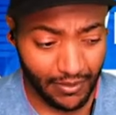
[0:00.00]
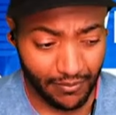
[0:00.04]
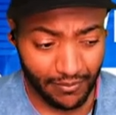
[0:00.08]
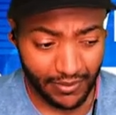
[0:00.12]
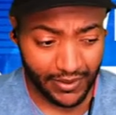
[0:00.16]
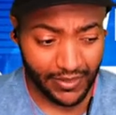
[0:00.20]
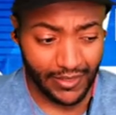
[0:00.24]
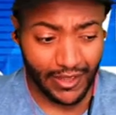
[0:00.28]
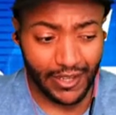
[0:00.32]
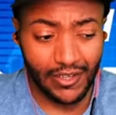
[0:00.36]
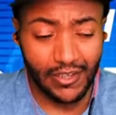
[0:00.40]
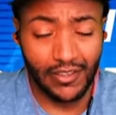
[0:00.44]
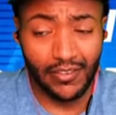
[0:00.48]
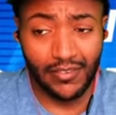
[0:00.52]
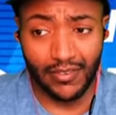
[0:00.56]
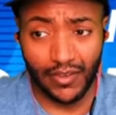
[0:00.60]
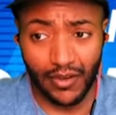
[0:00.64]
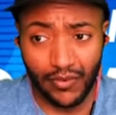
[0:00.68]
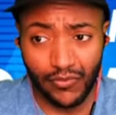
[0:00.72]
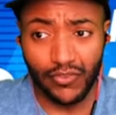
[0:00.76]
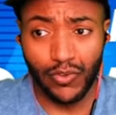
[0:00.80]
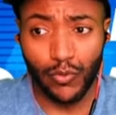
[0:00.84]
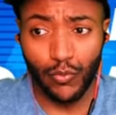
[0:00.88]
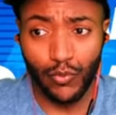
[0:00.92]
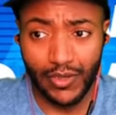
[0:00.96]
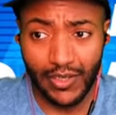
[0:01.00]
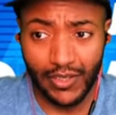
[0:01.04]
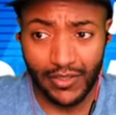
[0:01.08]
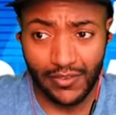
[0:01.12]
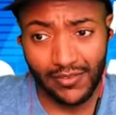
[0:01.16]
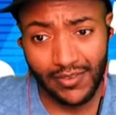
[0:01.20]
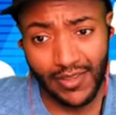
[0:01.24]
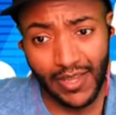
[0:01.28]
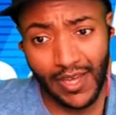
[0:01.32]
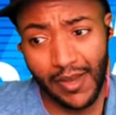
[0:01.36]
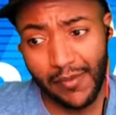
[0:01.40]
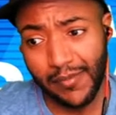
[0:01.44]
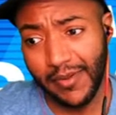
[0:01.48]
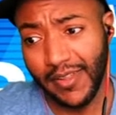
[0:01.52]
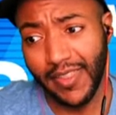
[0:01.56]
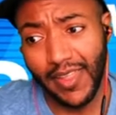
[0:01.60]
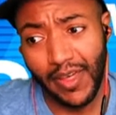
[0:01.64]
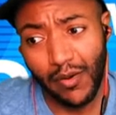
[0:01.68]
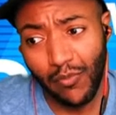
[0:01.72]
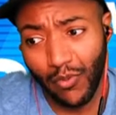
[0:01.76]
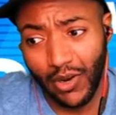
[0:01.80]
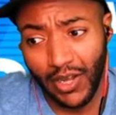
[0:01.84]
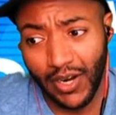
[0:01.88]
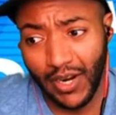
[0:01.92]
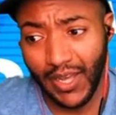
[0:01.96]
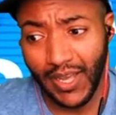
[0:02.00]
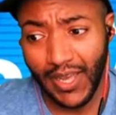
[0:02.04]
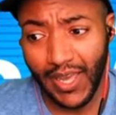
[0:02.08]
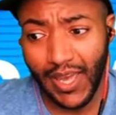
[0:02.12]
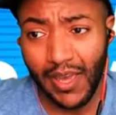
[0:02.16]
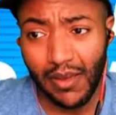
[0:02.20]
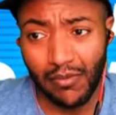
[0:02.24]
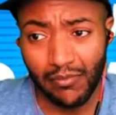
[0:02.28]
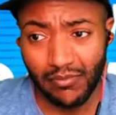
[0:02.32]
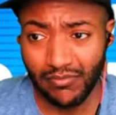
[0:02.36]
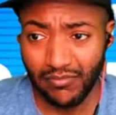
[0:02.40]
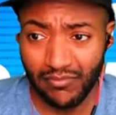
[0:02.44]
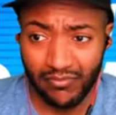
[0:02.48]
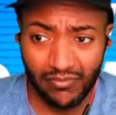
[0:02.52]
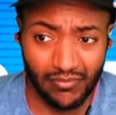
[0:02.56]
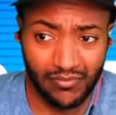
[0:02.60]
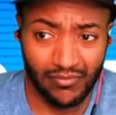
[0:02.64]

I mean, they deserve to win this game, and they won the game.